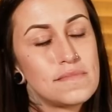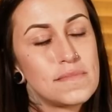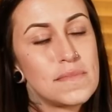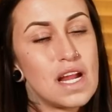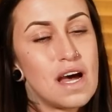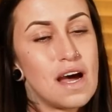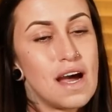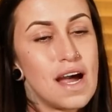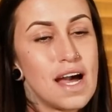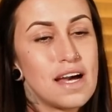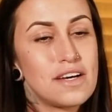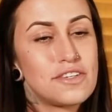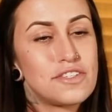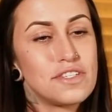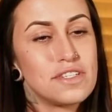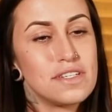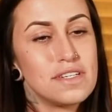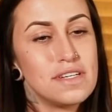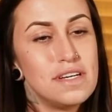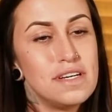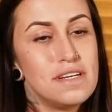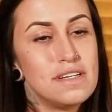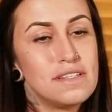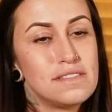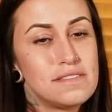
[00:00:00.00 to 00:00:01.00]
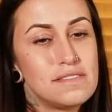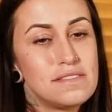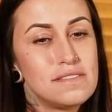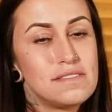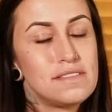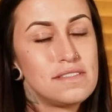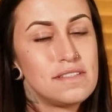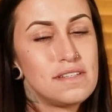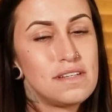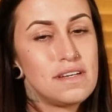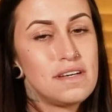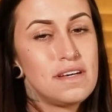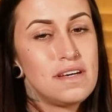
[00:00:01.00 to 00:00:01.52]
No, actually,
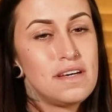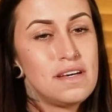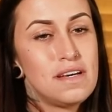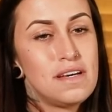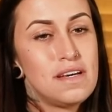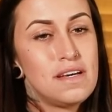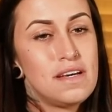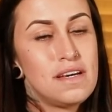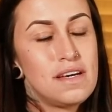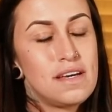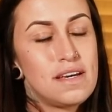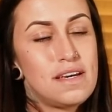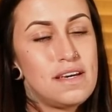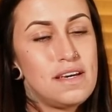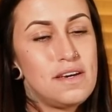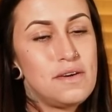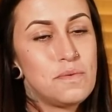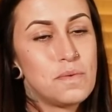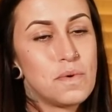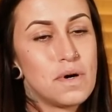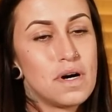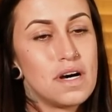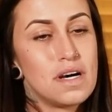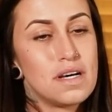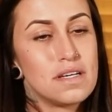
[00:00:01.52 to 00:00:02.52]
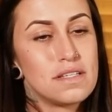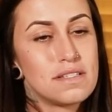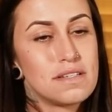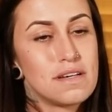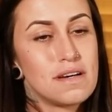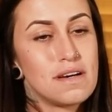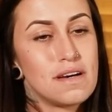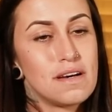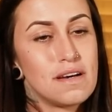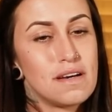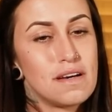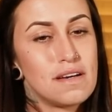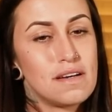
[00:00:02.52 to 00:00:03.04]
he was.
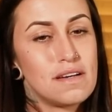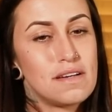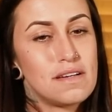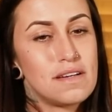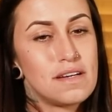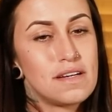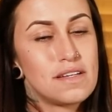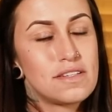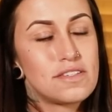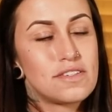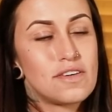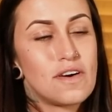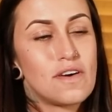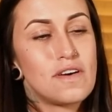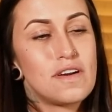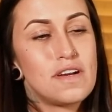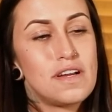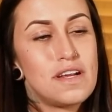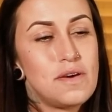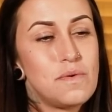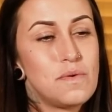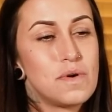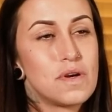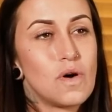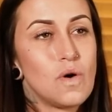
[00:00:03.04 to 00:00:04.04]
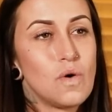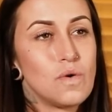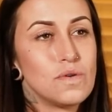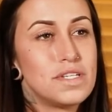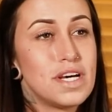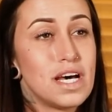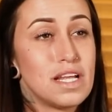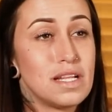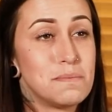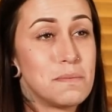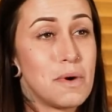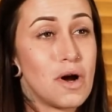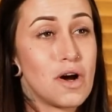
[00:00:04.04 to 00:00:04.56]
Uh, it started. He would hold
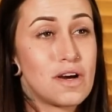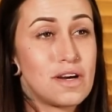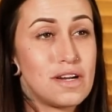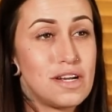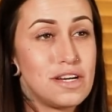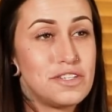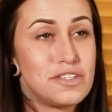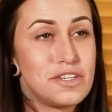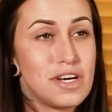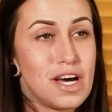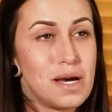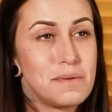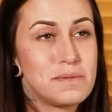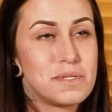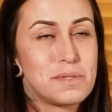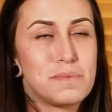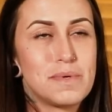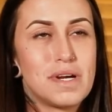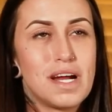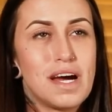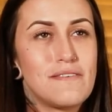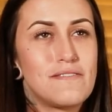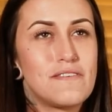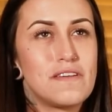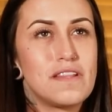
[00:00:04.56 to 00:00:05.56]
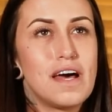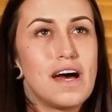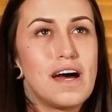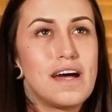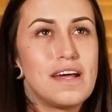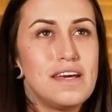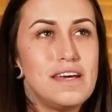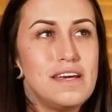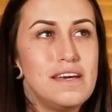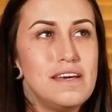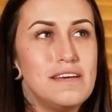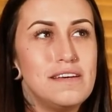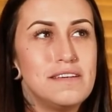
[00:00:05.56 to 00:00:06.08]
telemarketing jobs, but after
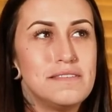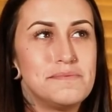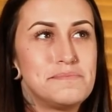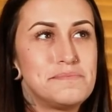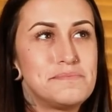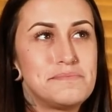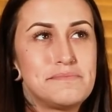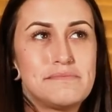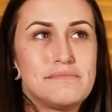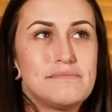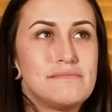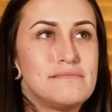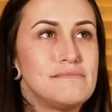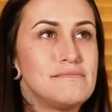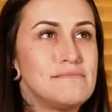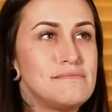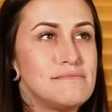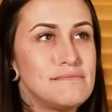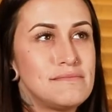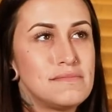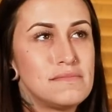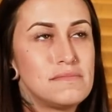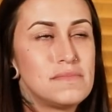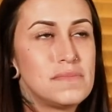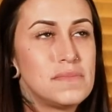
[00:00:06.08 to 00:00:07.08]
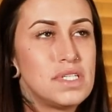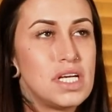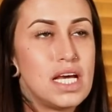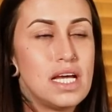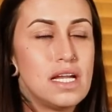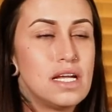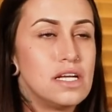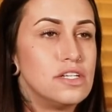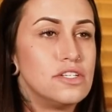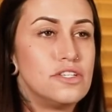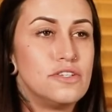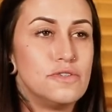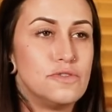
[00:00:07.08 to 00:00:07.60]
that, he he
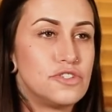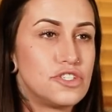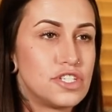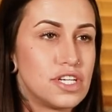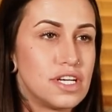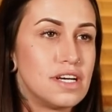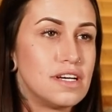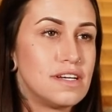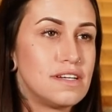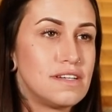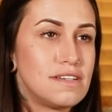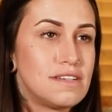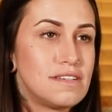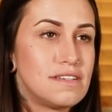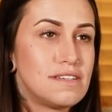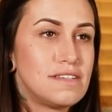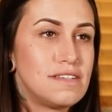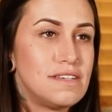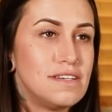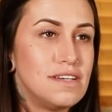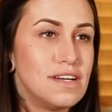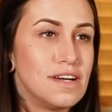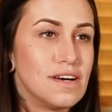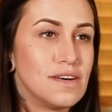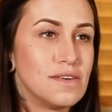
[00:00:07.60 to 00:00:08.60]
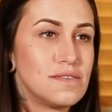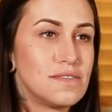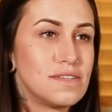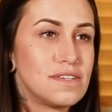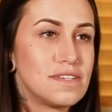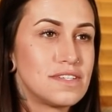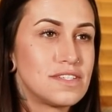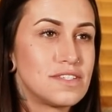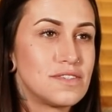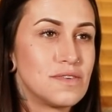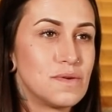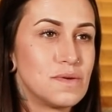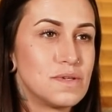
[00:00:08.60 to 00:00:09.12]
didn't do shit. You know,
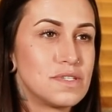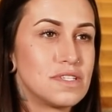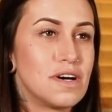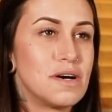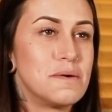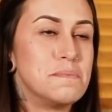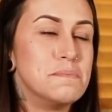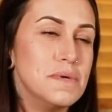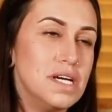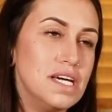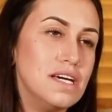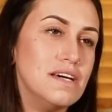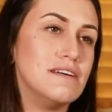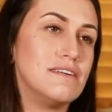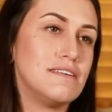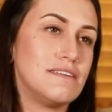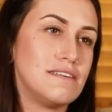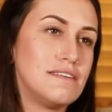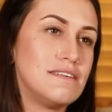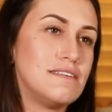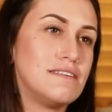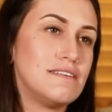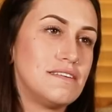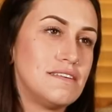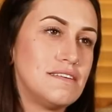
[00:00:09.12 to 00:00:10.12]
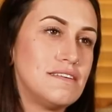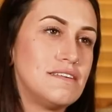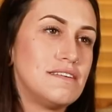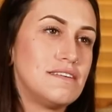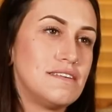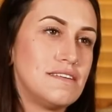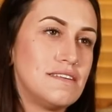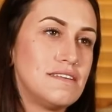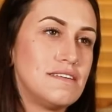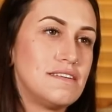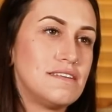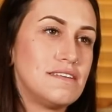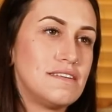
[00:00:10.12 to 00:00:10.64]
so it was on me.
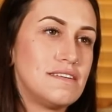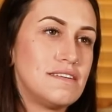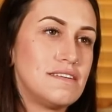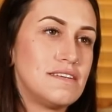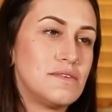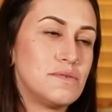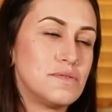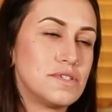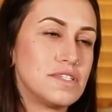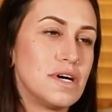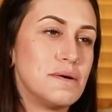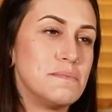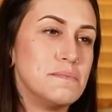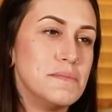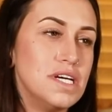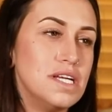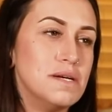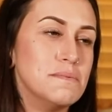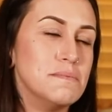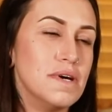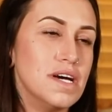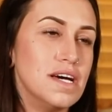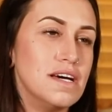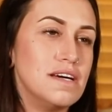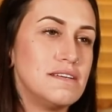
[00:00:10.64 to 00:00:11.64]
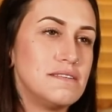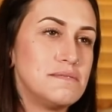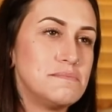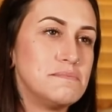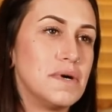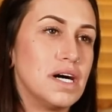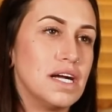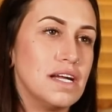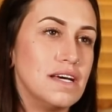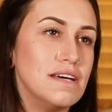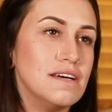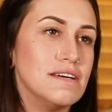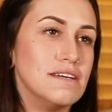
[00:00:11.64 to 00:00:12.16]
Mm. It was on me to make
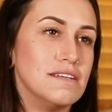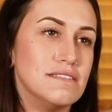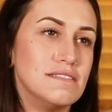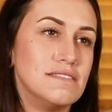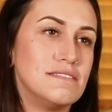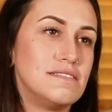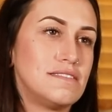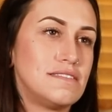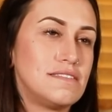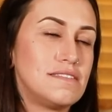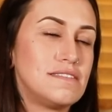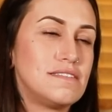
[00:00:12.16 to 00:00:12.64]
money and